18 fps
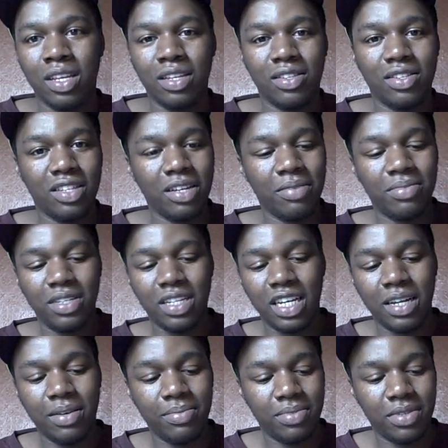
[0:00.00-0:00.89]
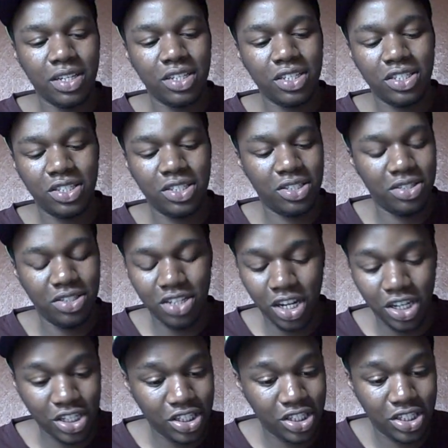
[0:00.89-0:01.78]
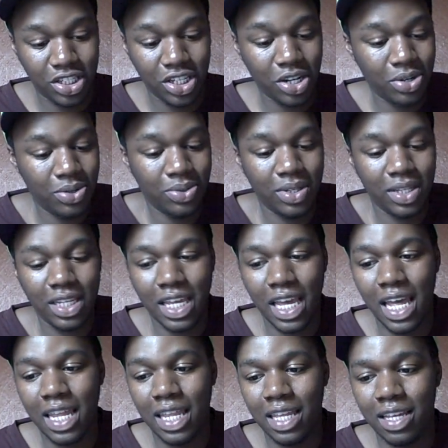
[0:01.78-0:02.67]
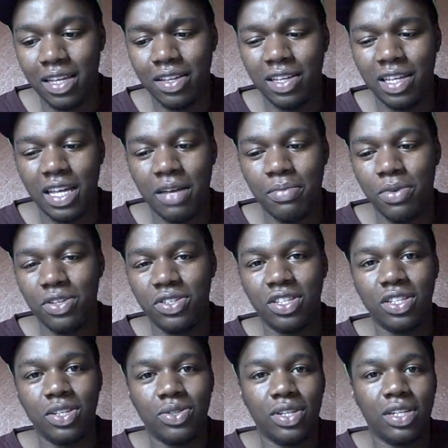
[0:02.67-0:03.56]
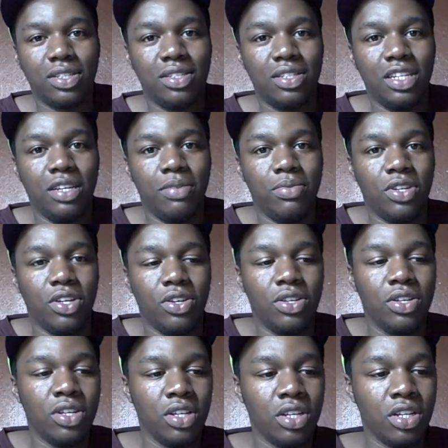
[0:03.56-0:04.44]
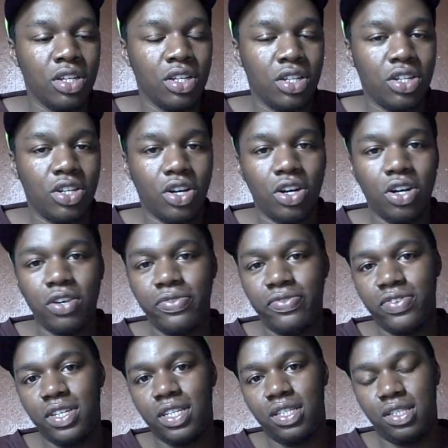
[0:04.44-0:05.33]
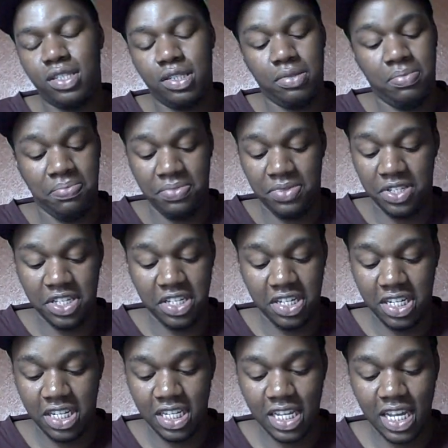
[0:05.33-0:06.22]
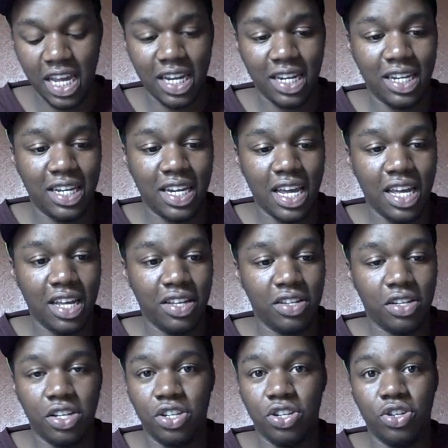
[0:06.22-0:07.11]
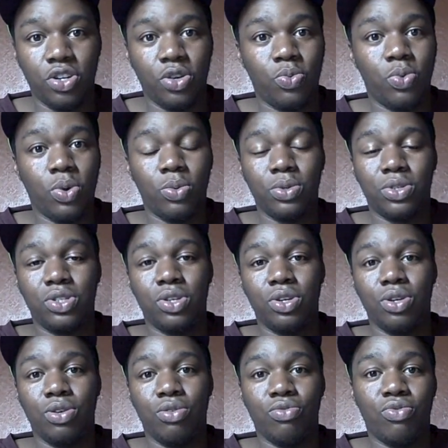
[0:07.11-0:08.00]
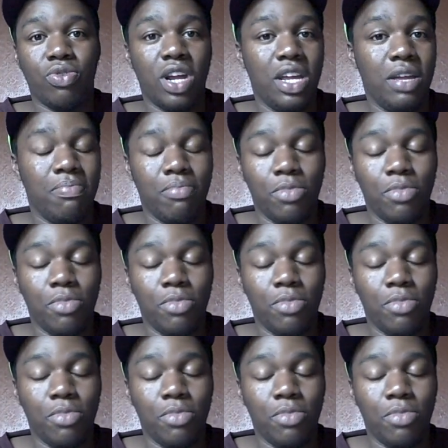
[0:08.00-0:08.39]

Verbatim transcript: sometimes I just I just don't get it. And most of the times I see him, you know, The Office didn't get that. I don't know what was so great.